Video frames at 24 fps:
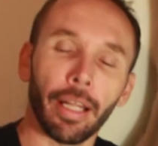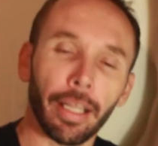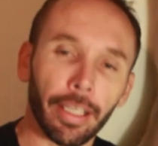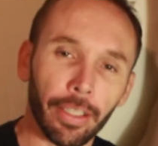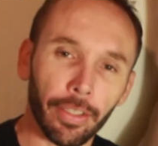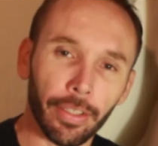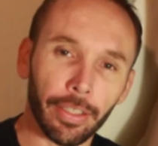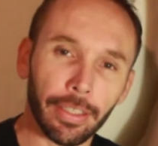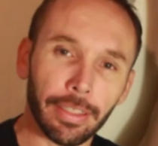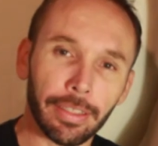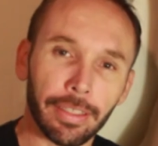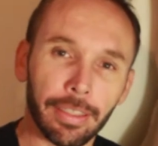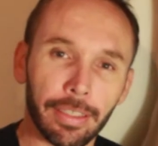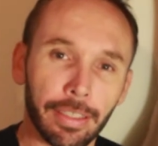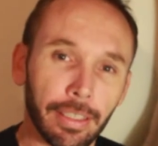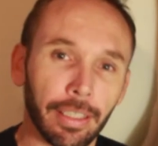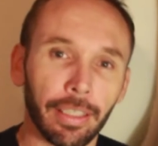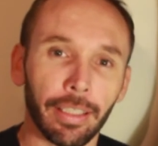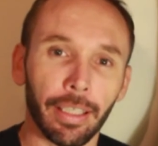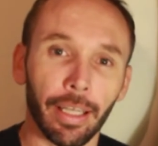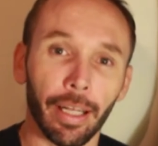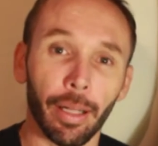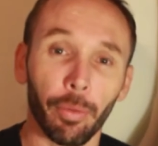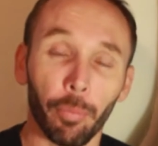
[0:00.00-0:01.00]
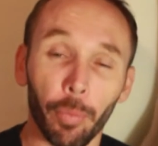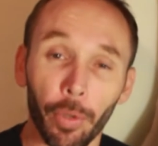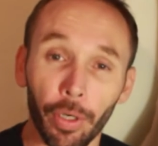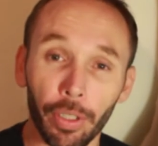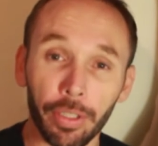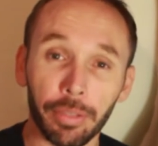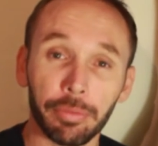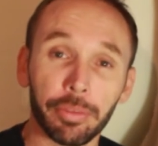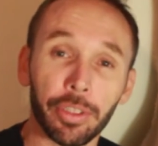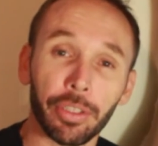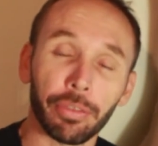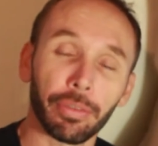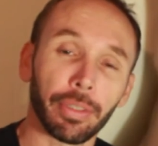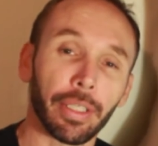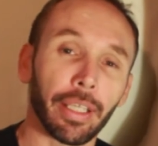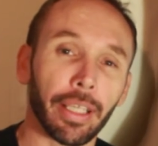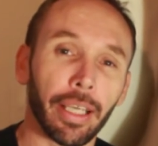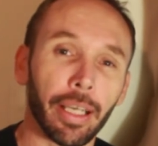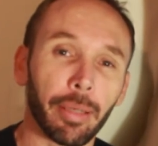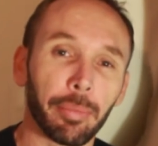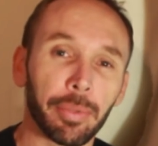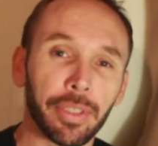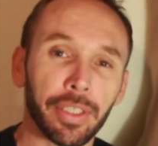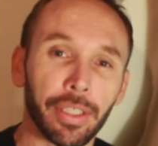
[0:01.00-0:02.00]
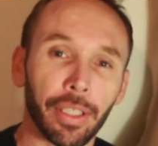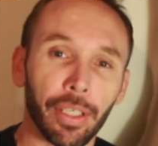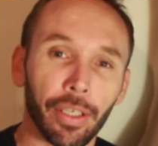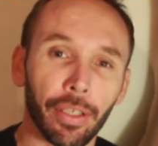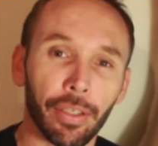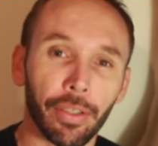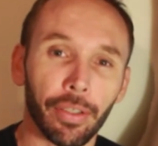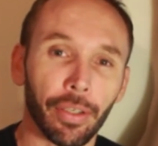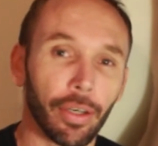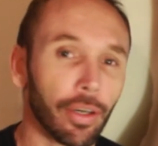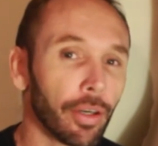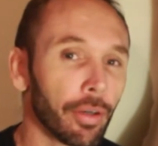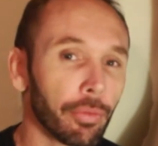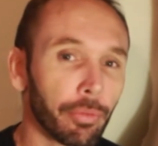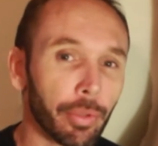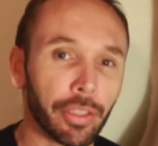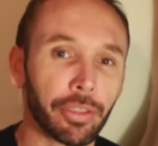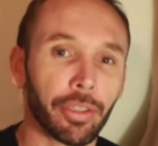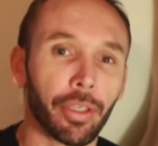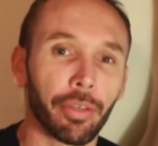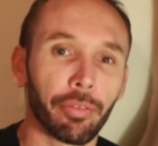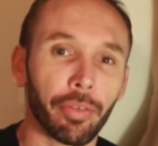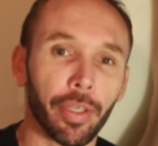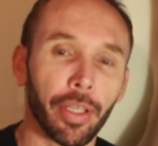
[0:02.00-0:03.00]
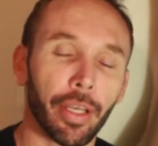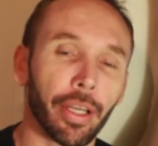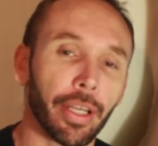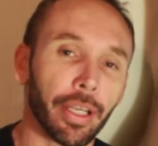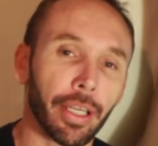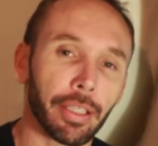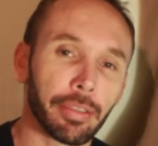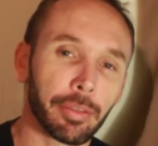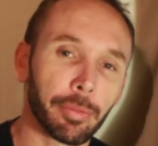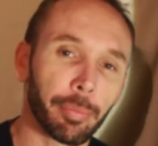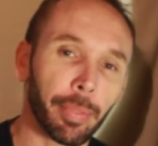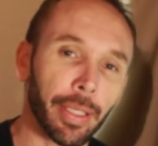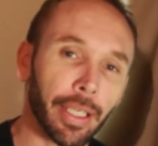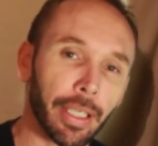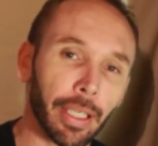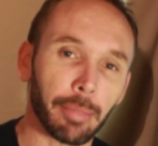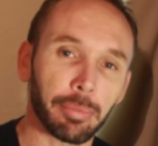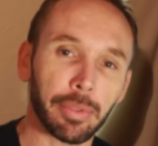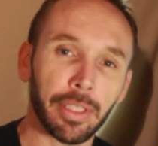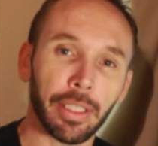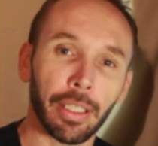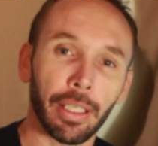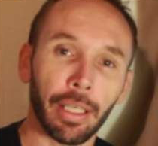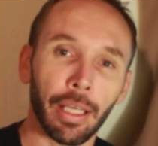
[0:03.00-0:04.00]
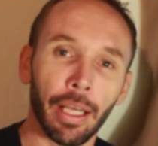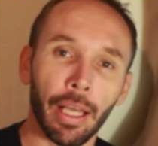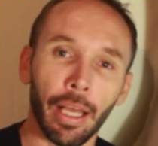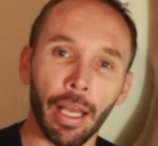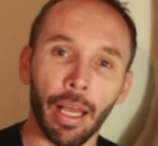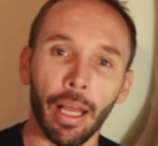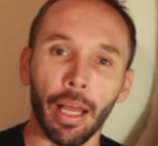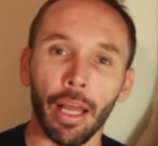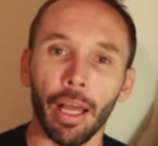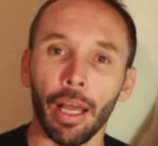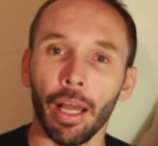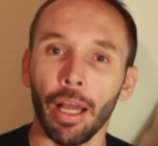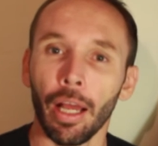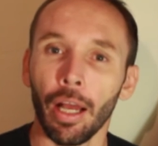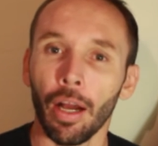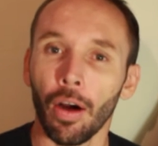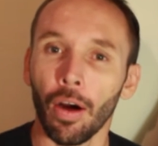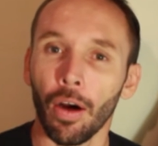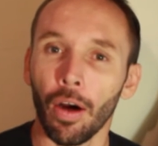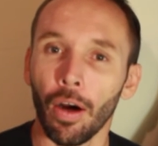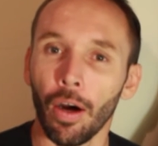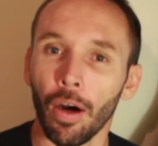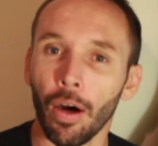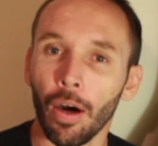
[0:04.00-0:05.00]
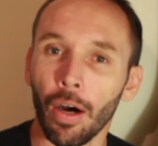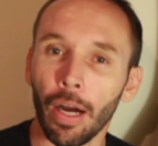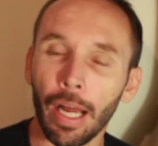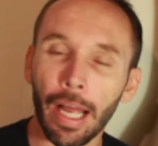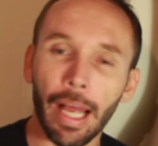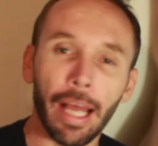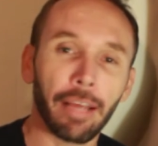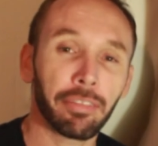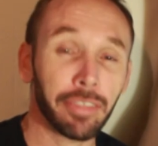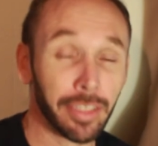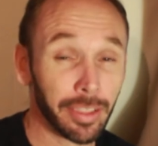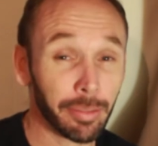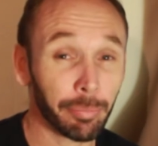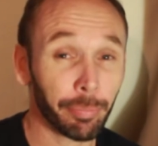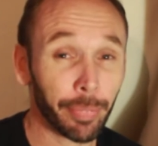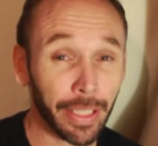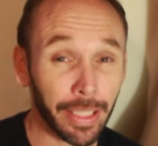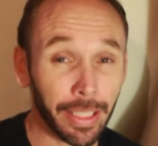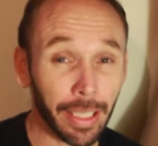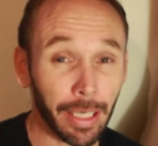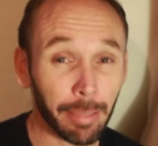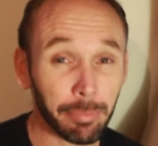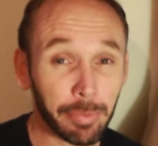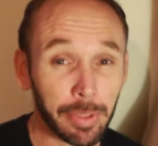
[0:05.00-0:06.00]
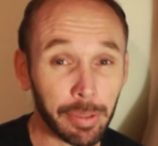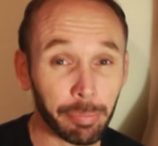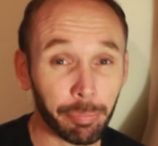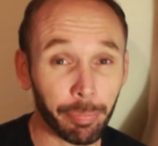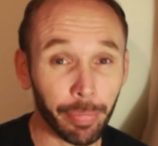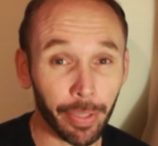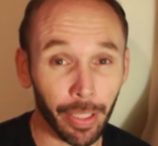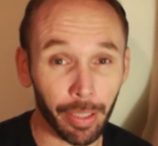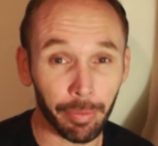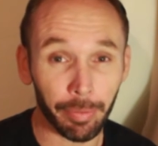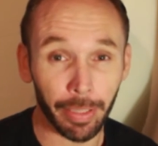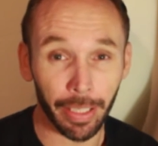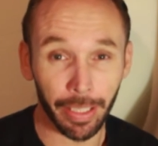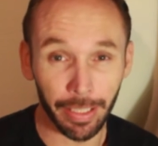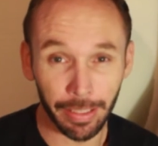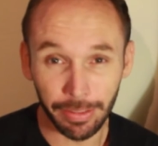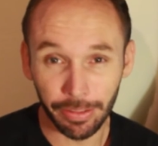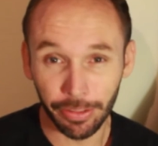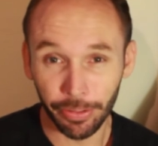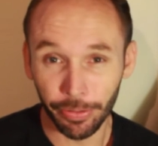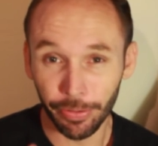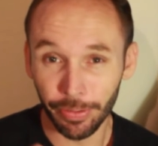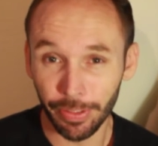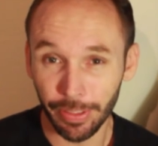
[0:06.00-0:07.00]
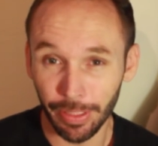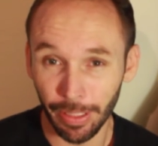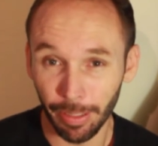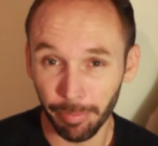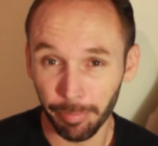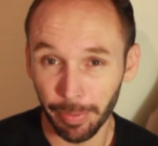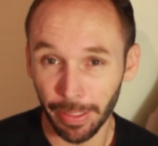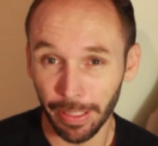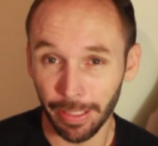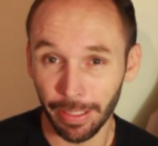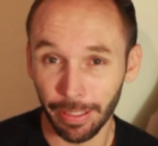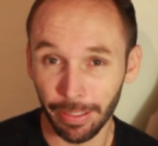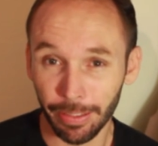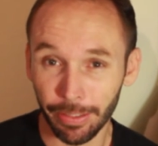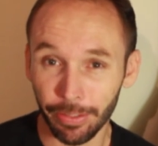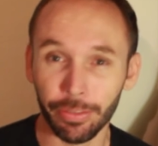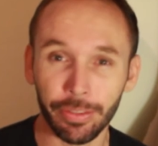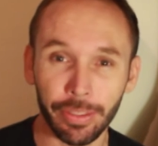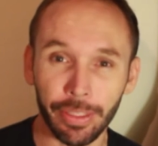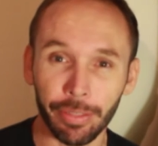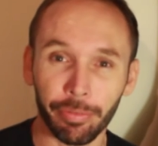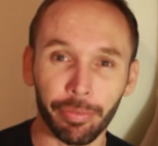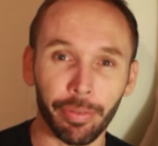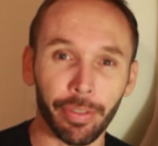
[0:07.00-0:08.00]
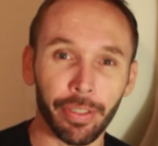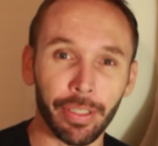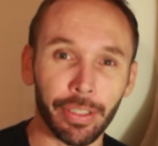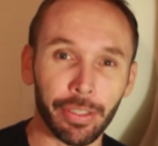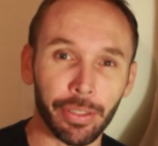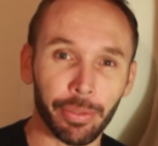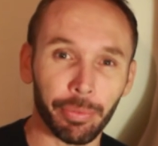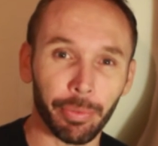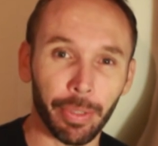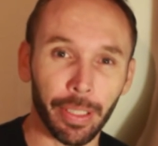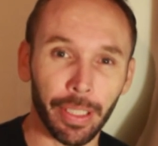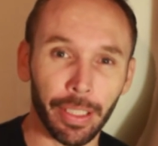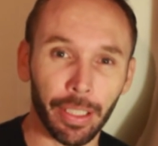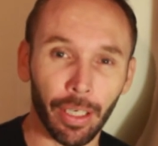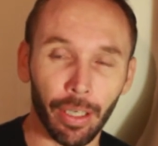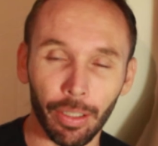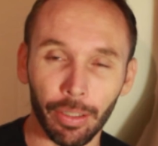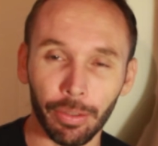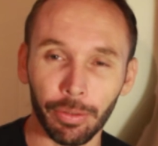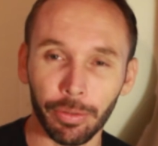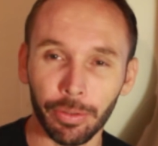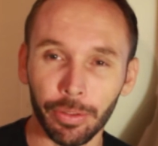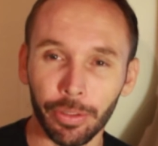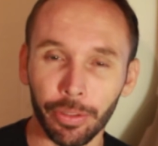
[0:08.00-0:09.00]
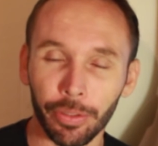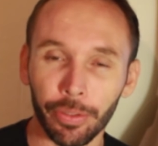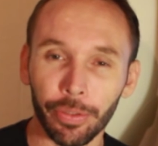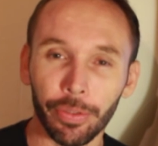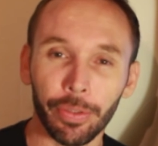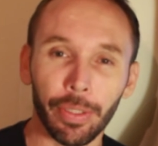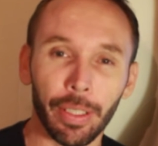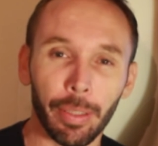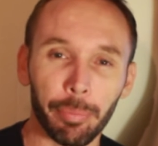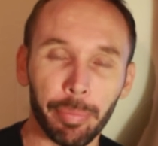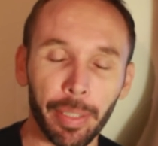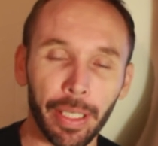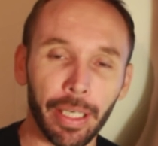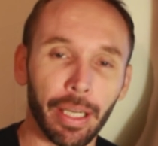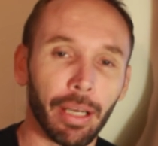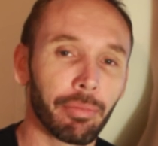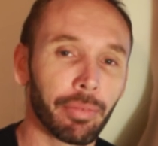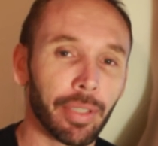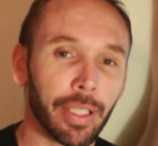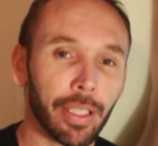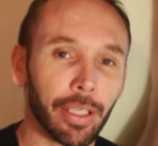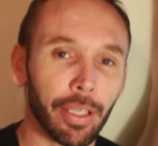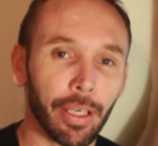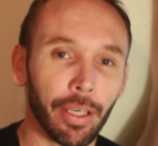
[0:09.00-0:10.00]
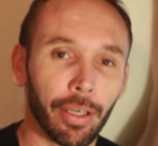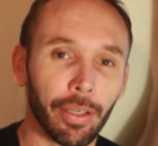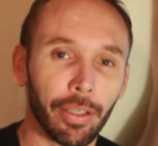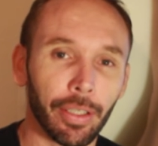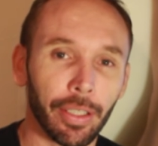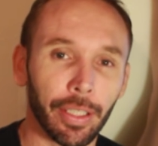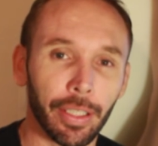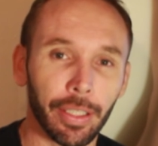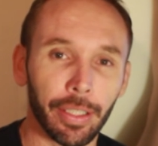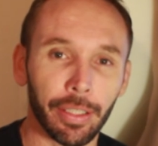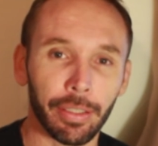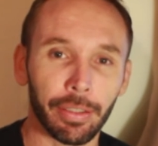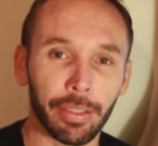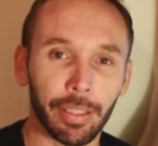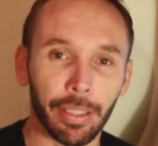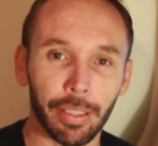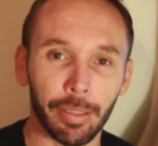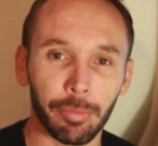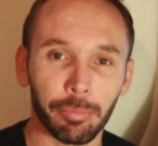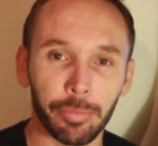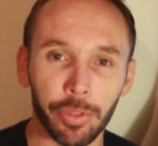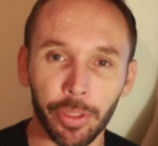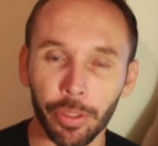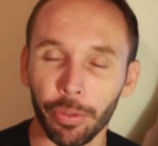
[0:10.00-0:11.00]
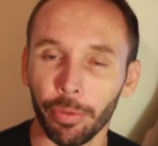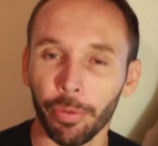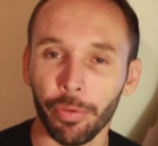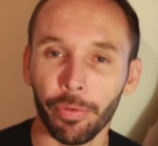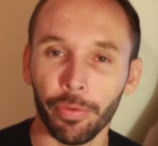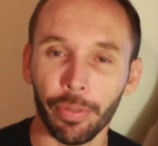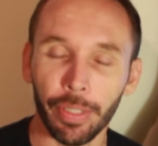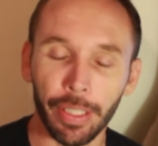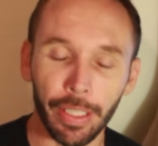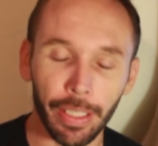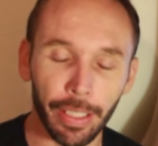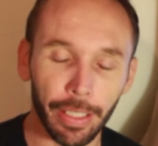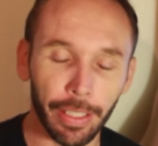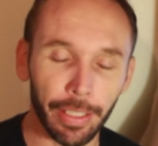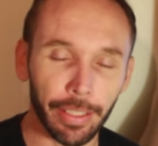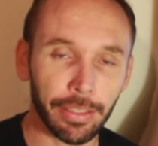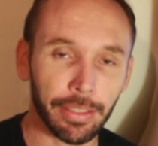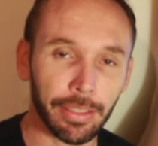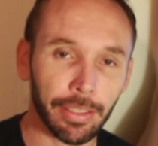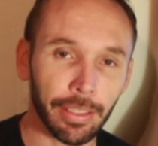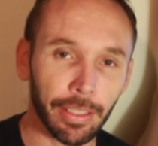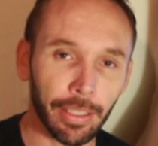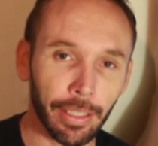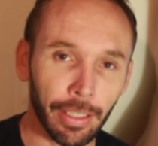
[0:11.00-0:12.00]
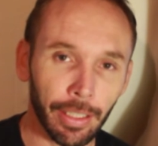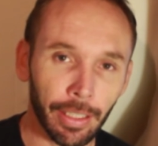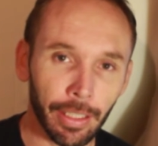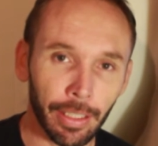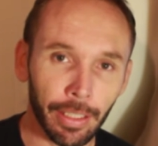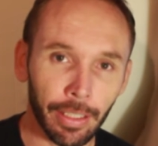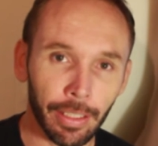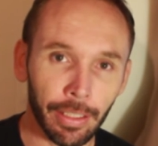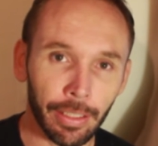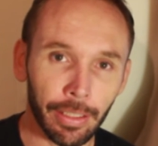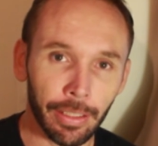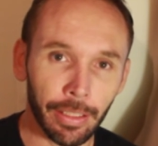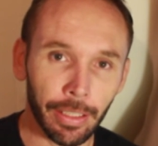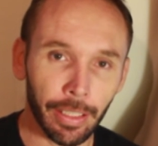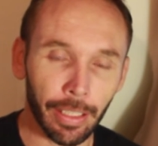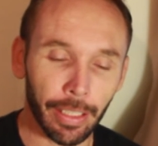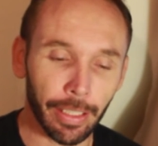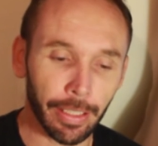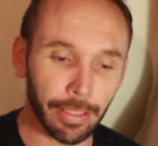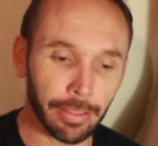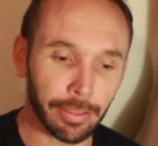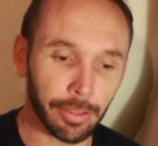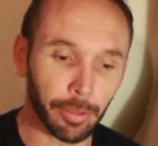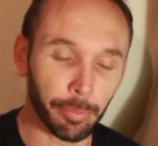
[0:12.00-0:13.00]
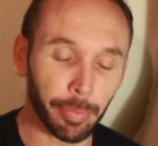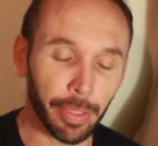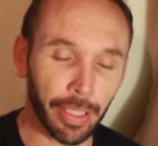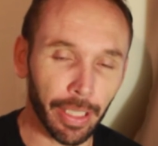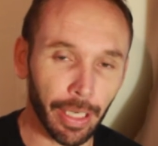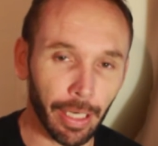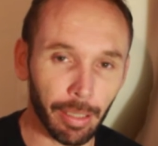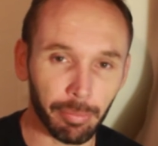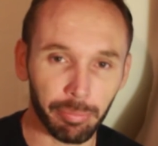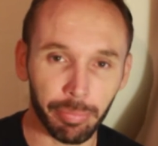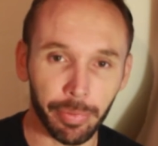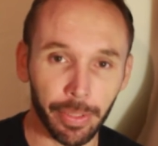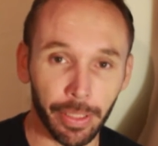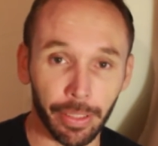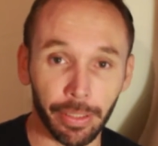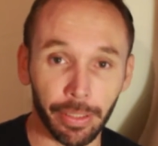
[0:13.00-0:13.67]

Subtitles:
guys, and welcome to another episode of Retro Video Games Pickups. I have some pickups, but I'm going to do something a little different this week. I'll do a pickup video in 2 or 3 days, and they'll be up,